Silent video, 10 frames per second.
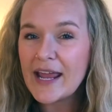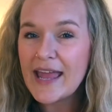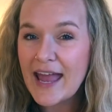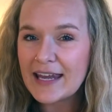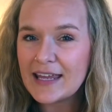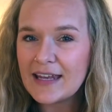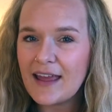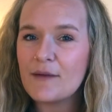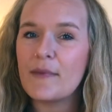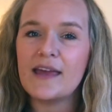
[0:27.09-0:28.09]
I hated,
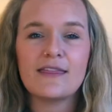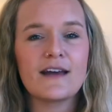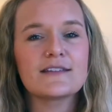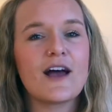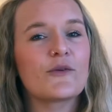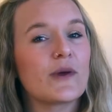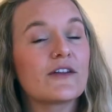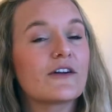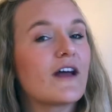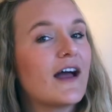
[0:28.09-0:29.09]
and my thoughts on whether
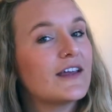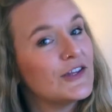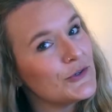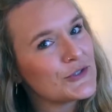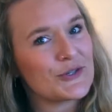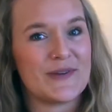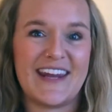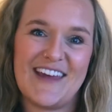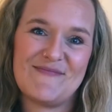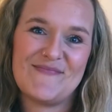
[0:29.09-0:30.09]
or not you should read it.